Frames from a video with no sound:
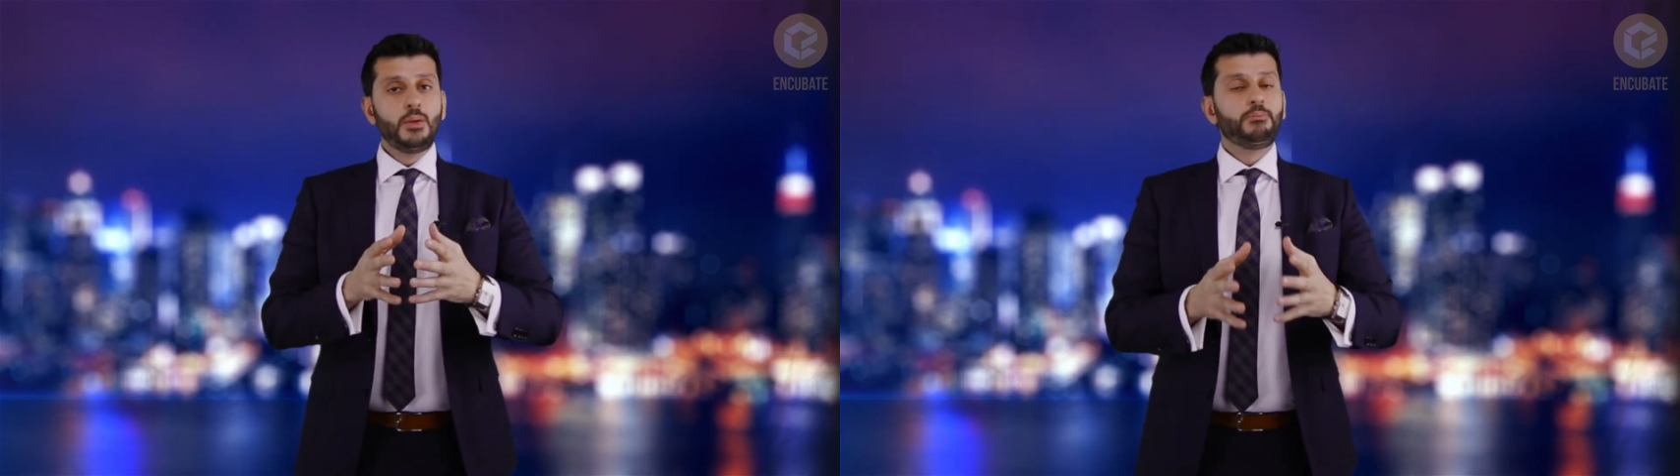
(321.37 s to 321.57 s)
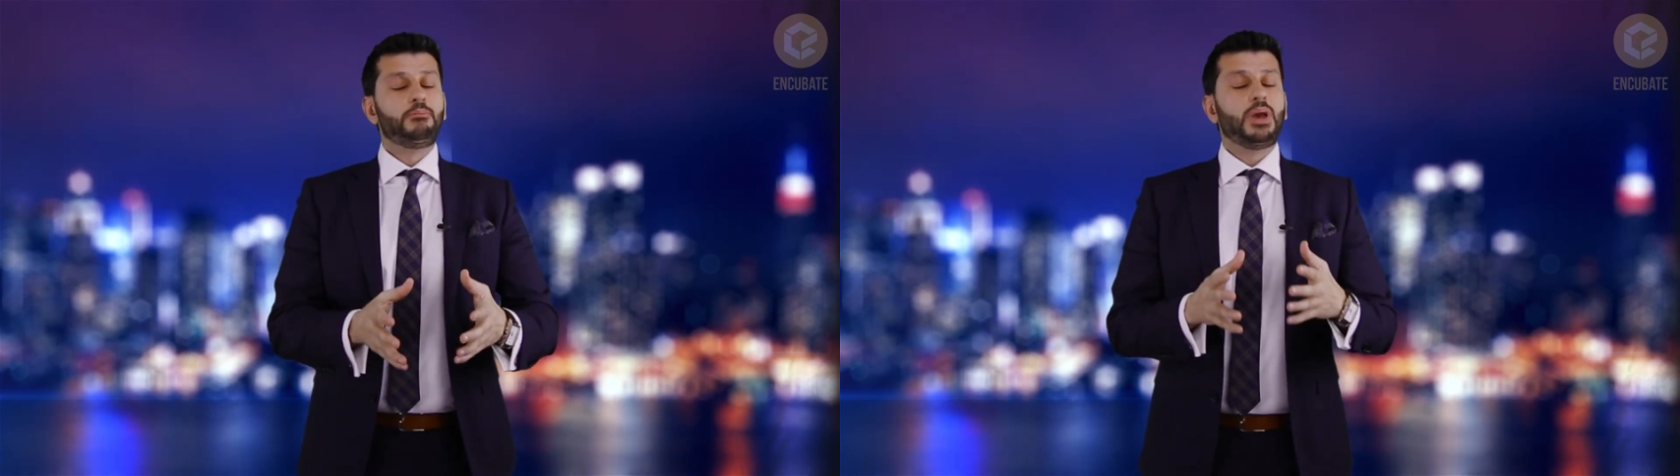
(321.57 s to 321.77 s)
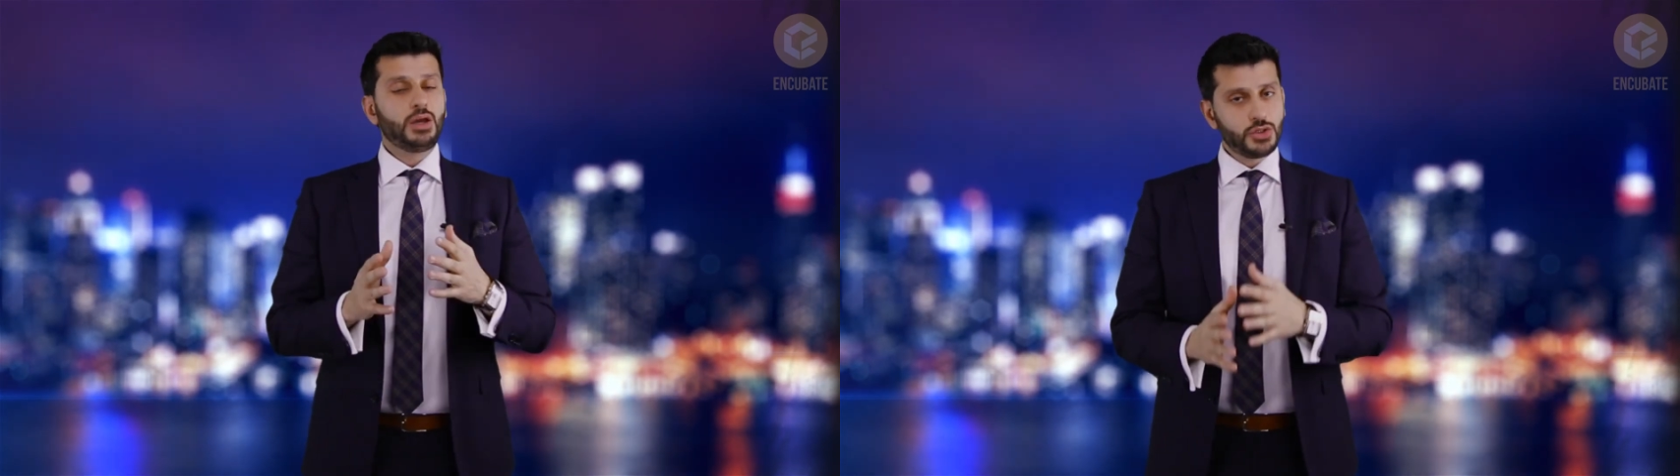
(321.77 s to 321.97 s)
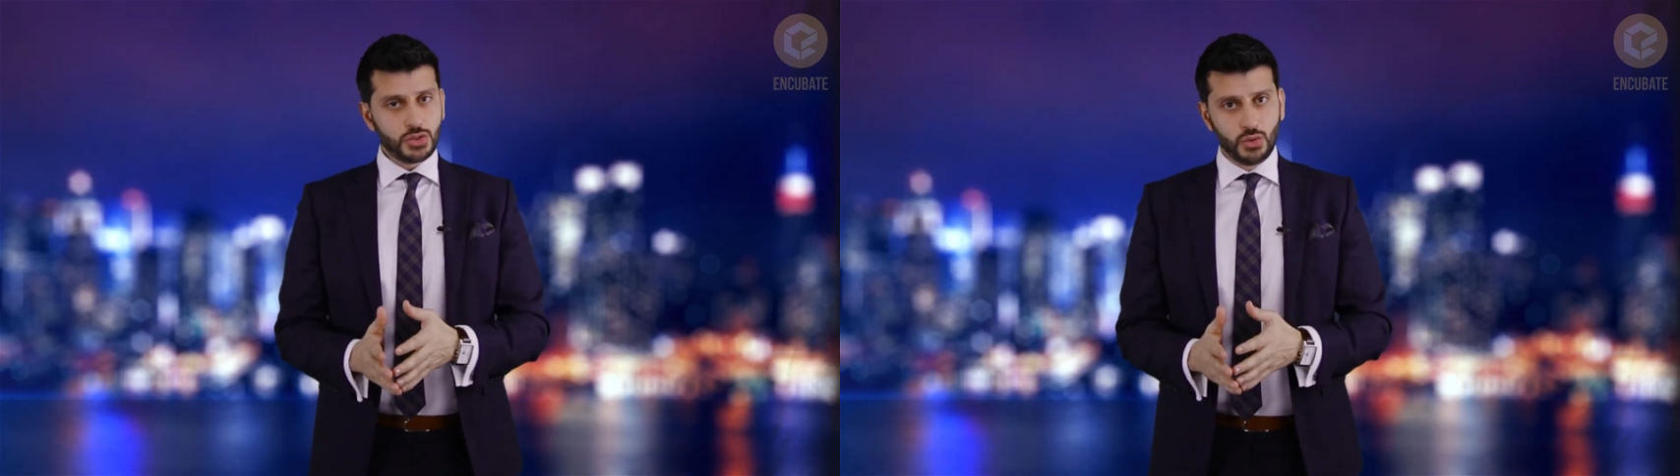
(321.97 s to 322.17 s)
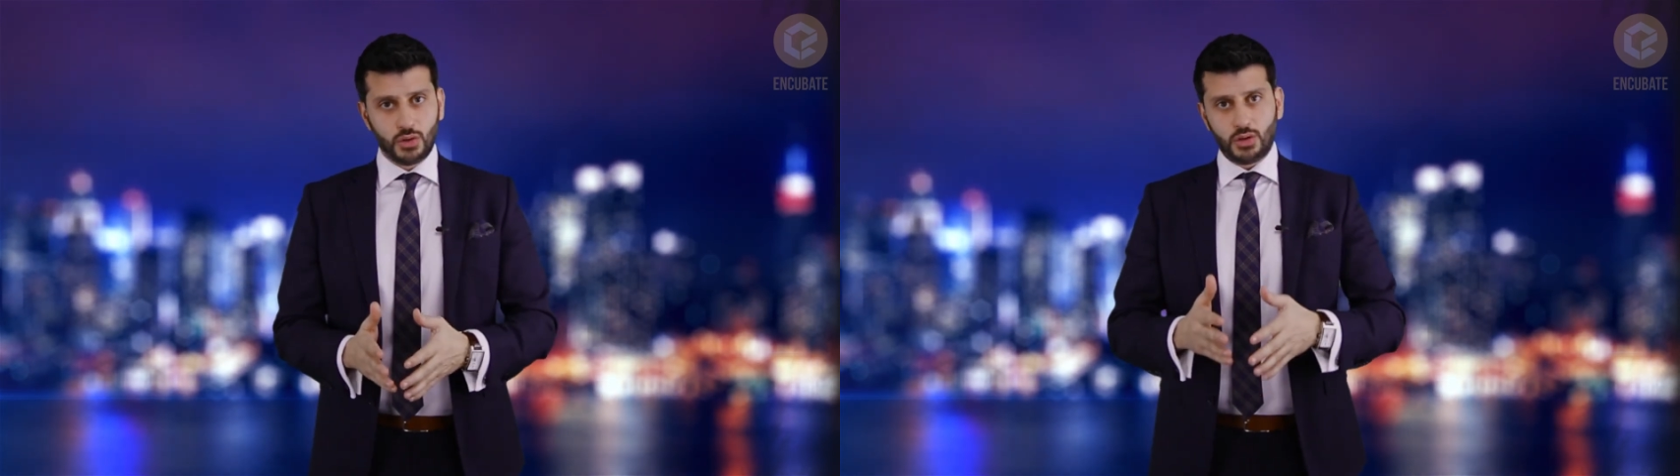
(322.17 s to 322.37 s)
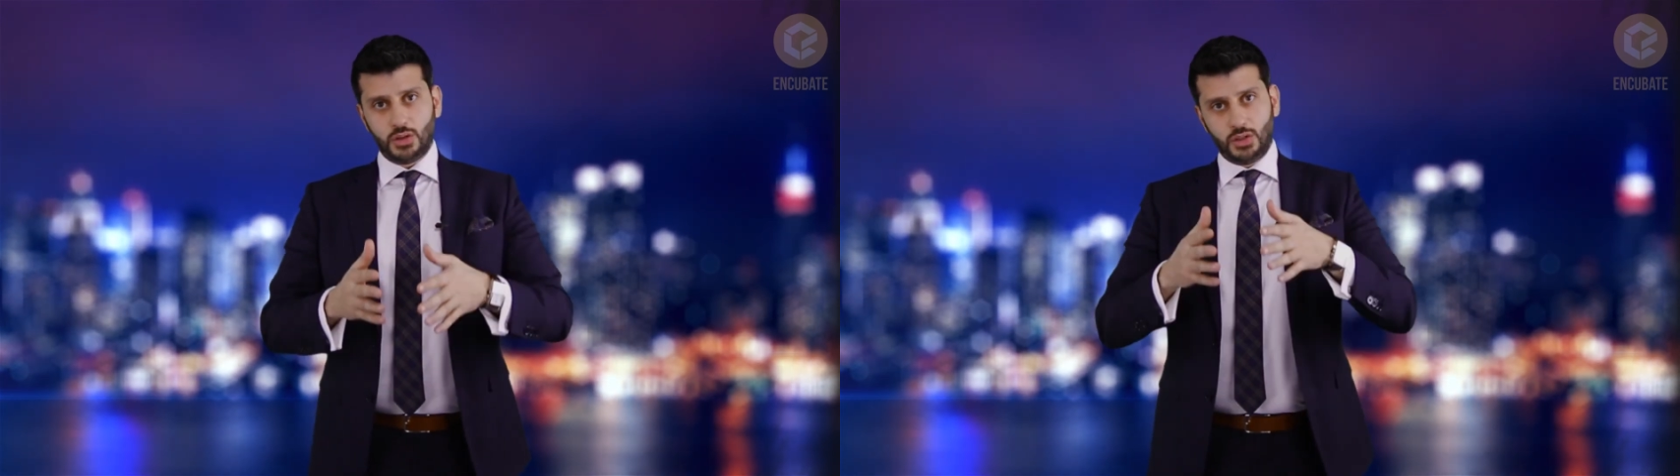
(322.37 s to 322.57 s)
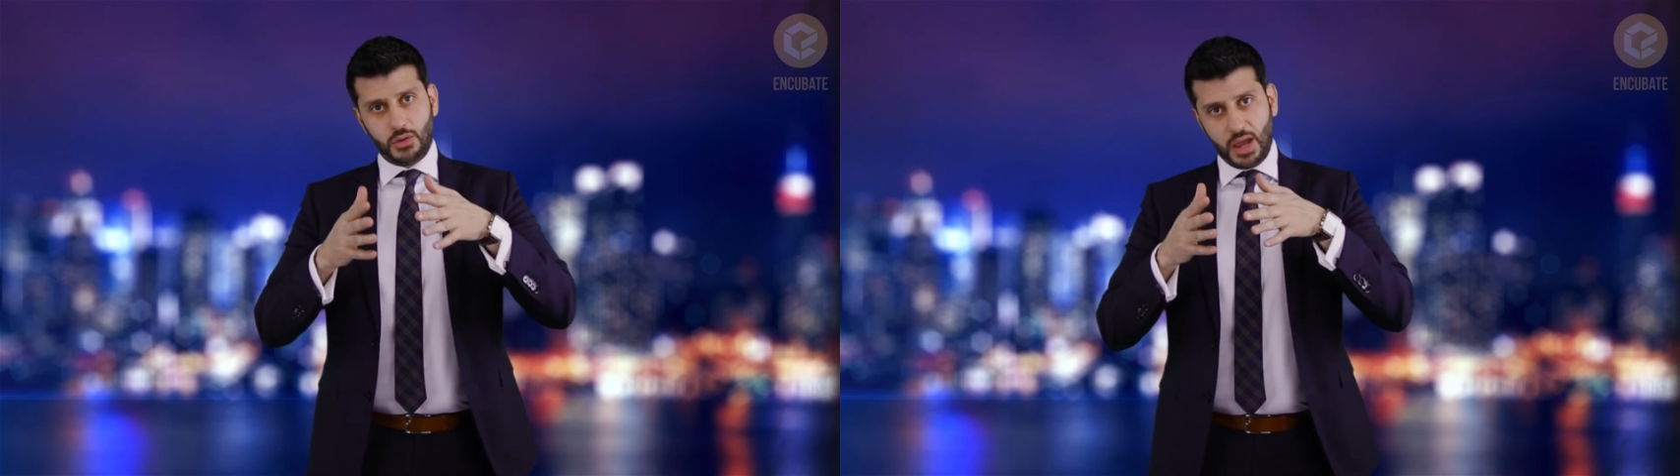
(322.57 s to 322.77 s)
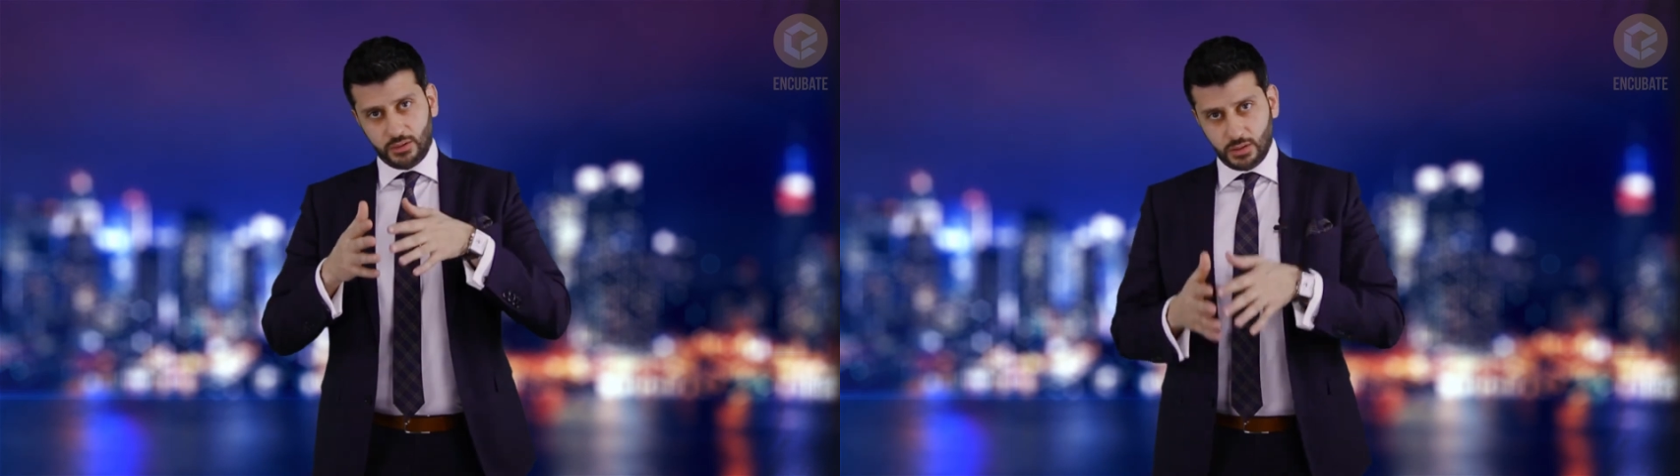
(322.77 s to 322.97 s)
make sure you
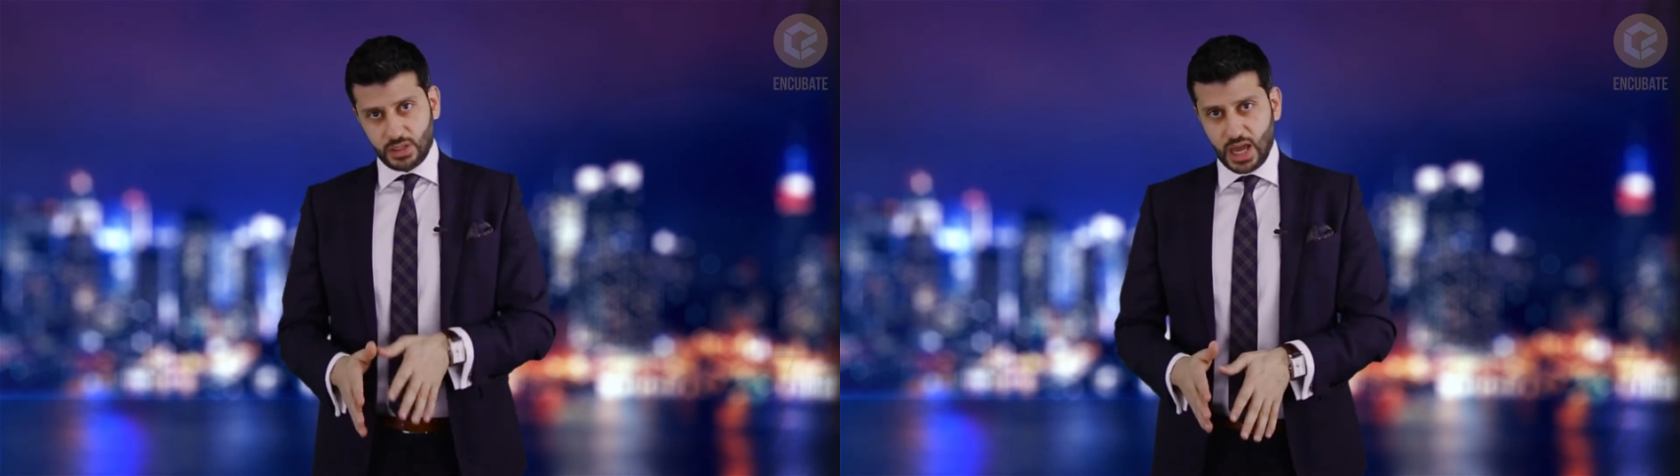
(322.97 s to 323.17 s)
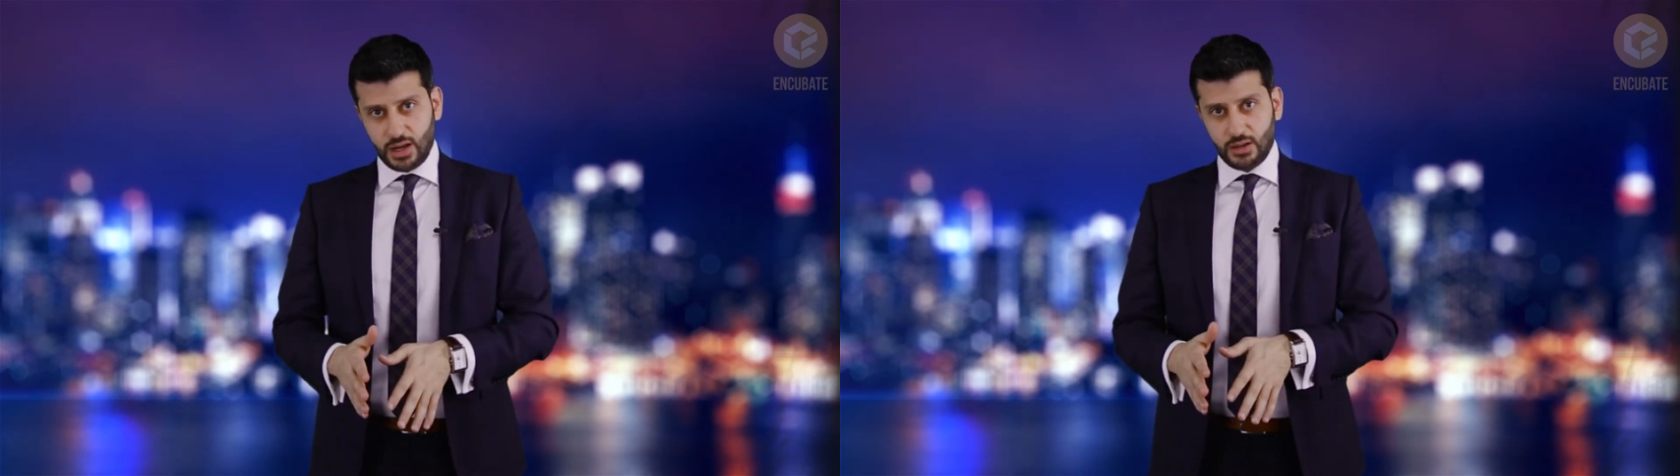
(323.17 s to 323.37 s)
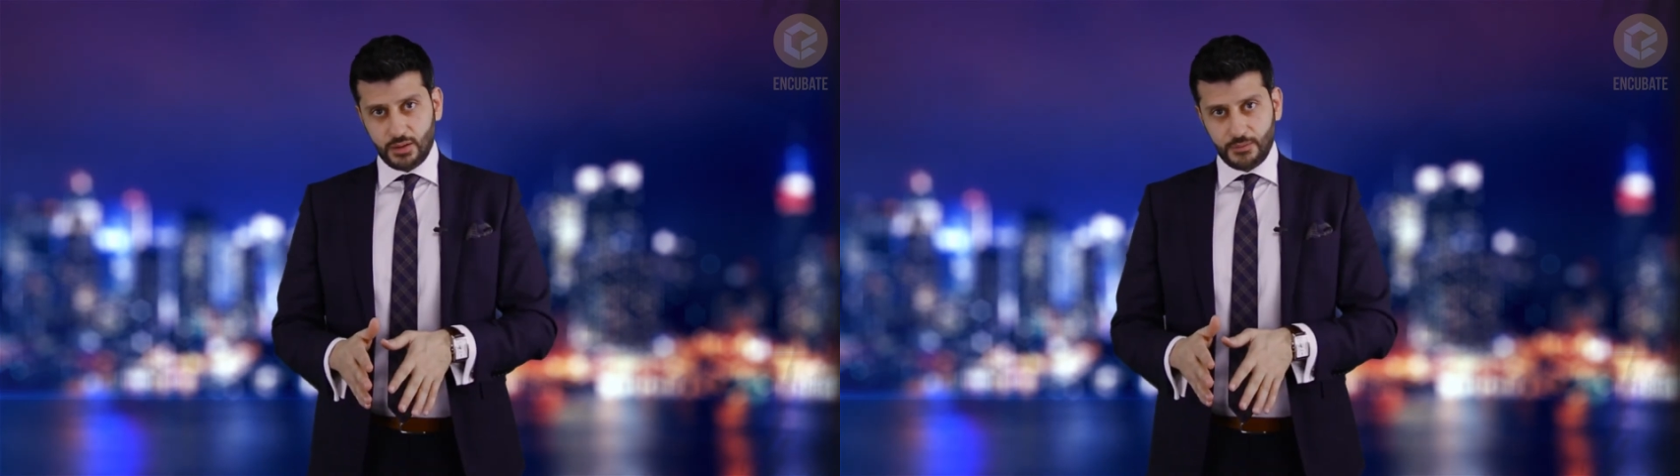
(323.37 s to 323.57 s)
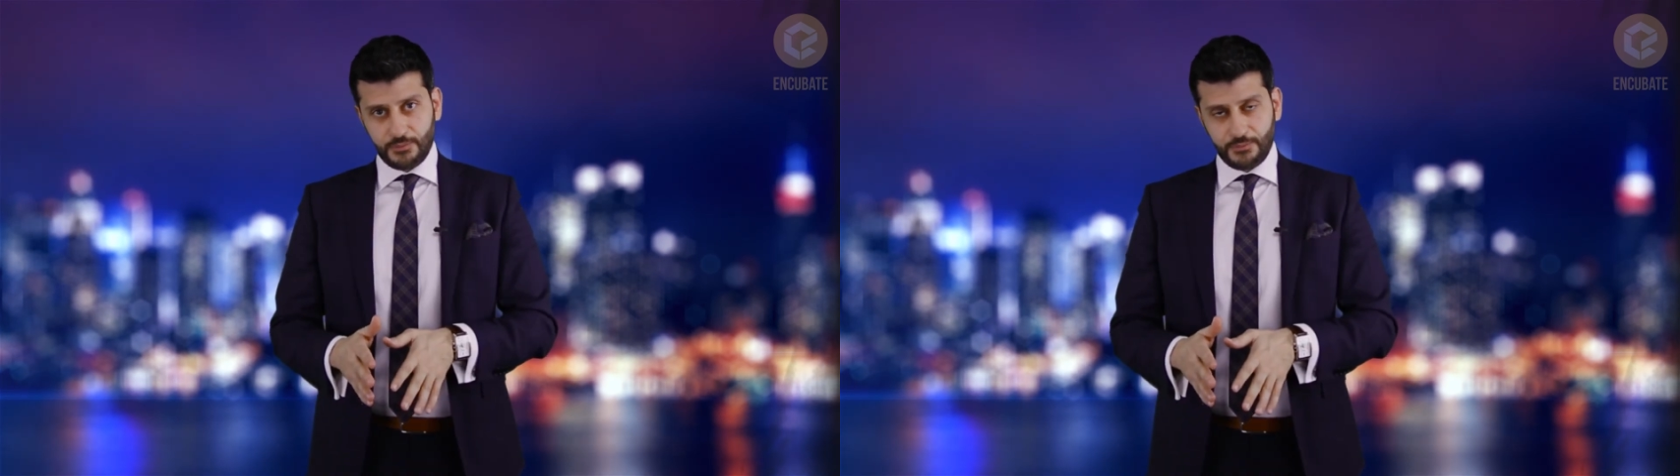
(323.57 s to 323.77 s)
enter Canada,